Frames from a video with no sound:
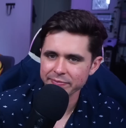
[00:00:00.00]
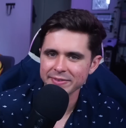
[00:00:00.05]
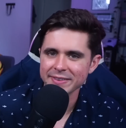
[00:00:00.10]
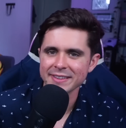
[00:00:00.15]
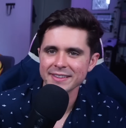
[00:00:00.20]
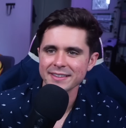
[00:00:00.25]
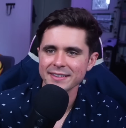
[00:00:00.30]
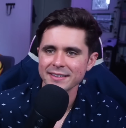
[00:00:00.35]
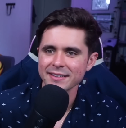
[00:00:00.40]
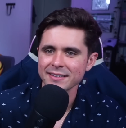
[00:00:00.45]

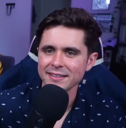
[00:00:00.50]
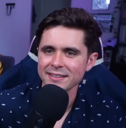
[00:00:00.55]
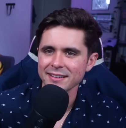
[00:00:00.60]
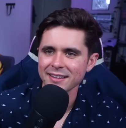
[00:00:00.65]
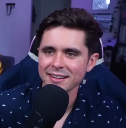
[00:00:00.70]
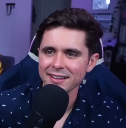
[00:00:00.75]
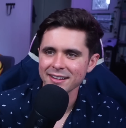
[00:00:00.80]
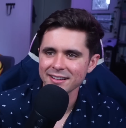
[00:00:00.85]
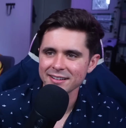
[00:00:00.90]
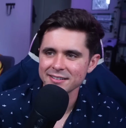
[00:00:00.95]

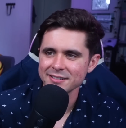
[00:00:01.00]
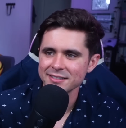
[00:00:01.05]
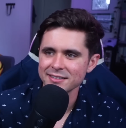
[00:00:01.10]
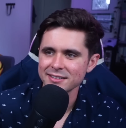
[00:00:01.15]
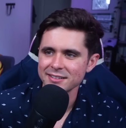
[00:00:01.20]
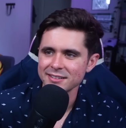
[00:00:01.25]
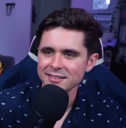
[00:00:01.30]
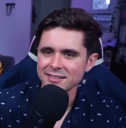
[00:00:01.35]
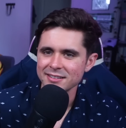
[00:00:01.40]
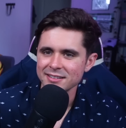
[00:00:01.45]

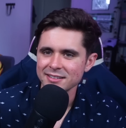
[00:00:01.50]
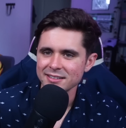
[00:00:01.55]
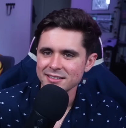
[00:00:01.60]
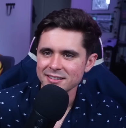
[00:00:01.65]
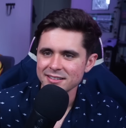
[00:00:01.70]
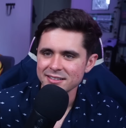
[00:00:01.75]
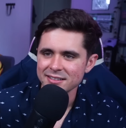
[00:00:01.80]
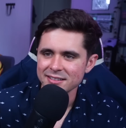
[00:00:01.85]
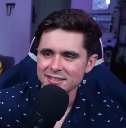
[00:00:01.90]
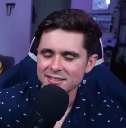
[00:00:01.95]

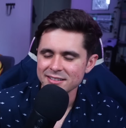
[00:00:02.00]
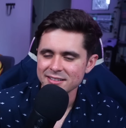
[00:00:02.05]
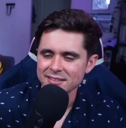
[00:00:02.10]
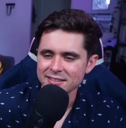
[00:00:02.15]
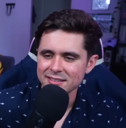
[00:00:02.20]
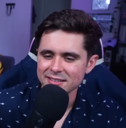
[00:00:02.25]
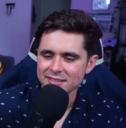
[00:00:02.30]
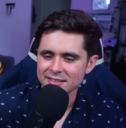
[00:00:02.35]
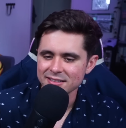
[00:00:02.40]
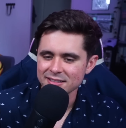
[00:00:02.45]

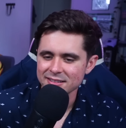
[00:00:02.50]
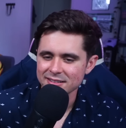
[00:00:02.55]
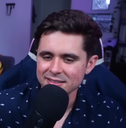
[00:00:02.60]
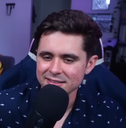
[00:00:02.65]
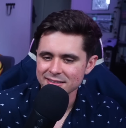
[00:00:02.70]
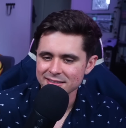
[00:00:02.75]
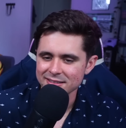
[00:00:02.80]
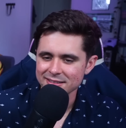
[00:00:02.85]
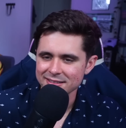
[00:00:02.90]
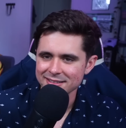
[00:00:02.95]

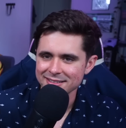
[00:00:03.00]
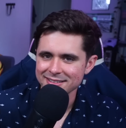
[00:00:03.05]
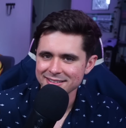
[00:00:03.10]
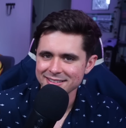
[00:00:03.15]
(silence)